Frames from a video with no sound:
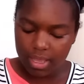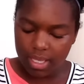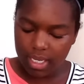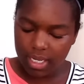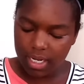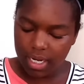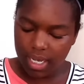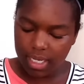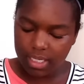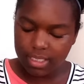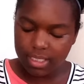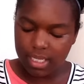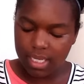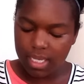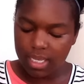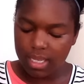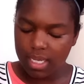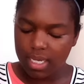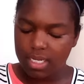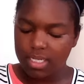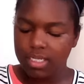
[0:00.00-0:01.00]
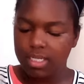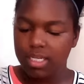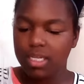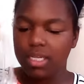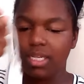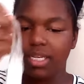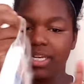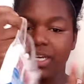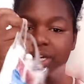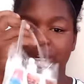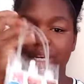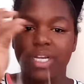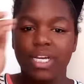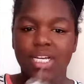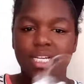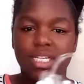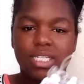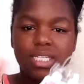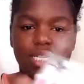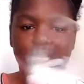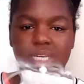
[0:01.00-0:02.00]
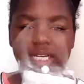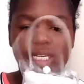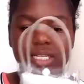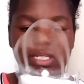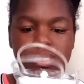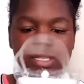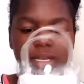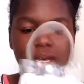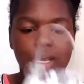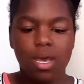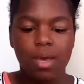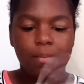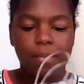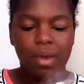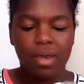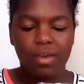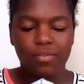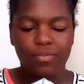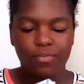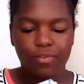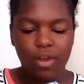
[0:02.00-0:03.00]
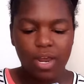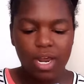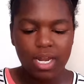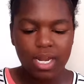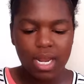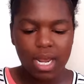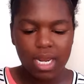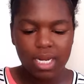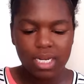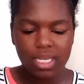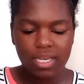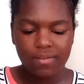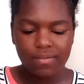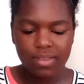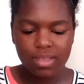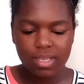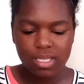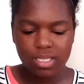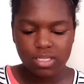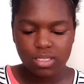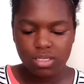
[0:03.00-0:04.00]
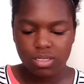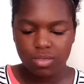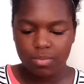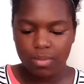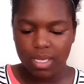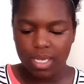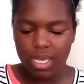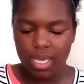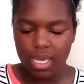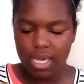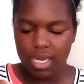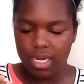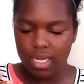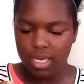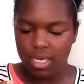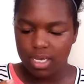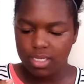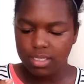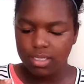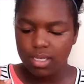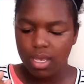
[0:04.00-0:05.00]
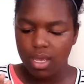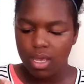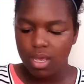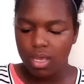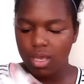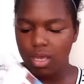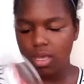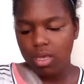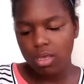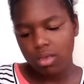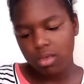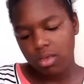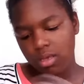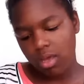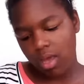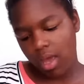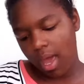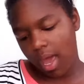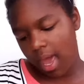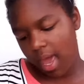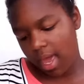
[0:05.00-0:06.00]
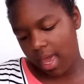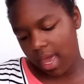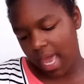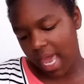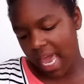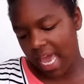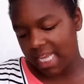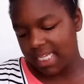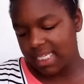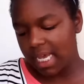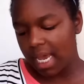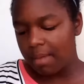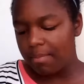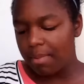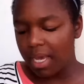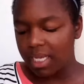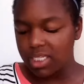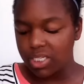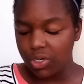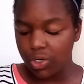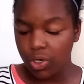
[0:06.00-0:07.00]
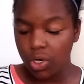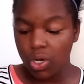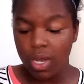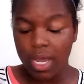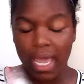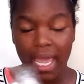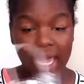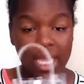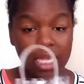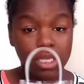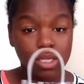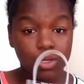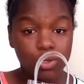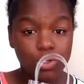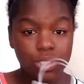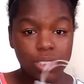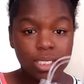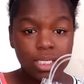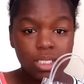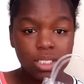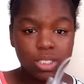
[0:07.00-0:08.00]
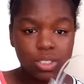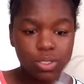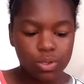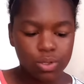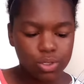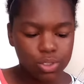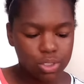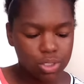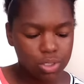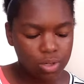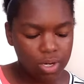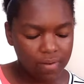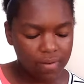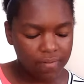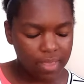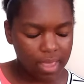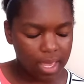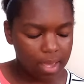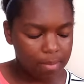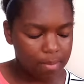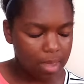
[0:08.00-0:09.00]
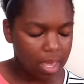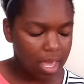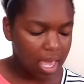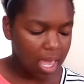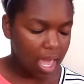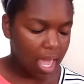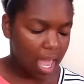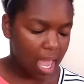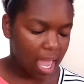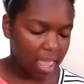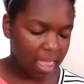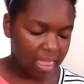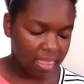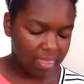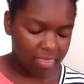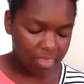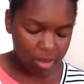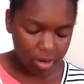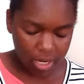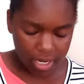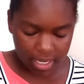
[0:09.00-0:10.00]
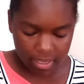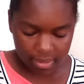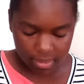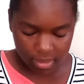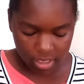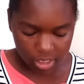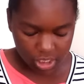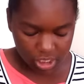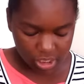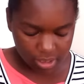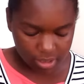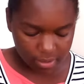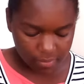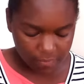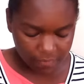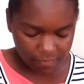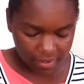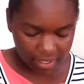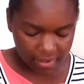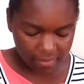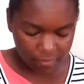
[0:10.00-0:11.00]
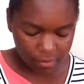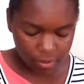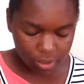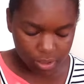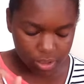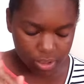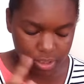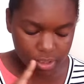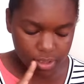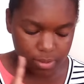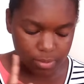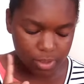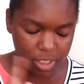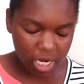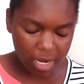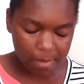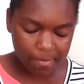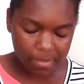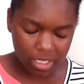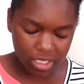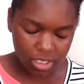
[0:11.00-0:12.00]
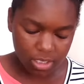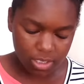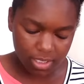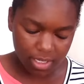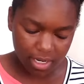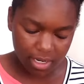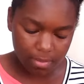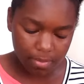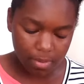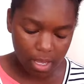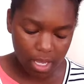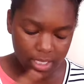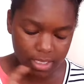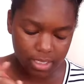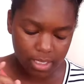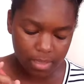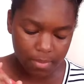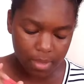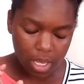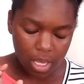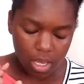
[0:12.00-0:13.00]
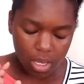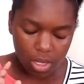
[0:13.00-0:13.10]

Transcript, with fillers: the next thing that is in here is this my friend had given this to me. It is a antibacterial hand lotion. So there's three of them, and they're in the flavors Japanese cherry blossom,